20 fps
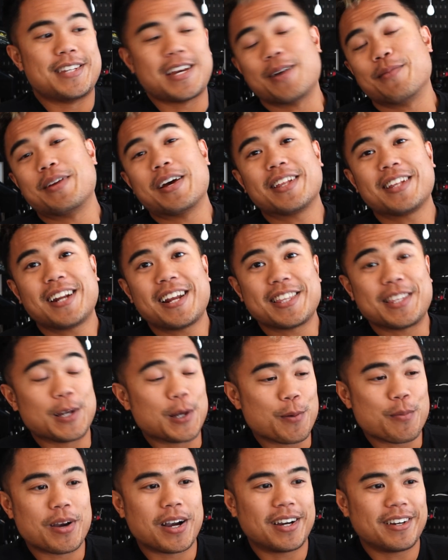Damn, now that I
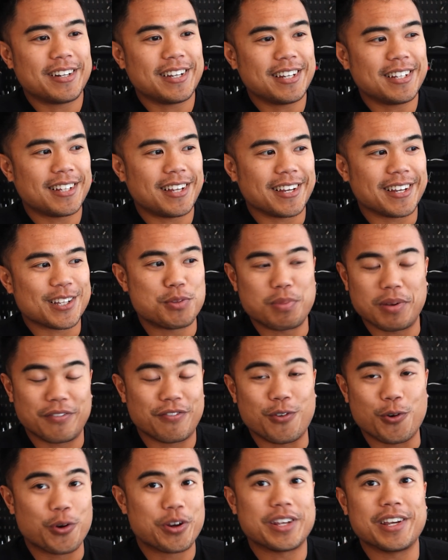think about it, like it's been
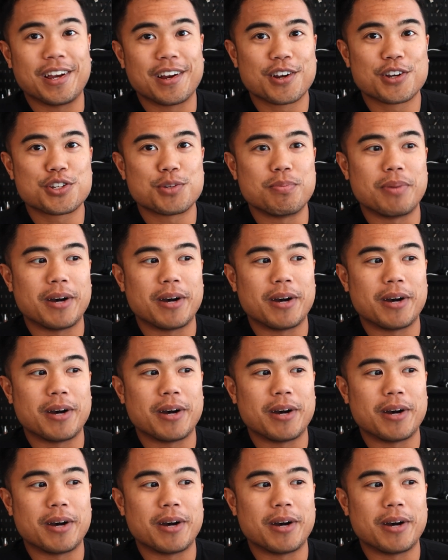4 years,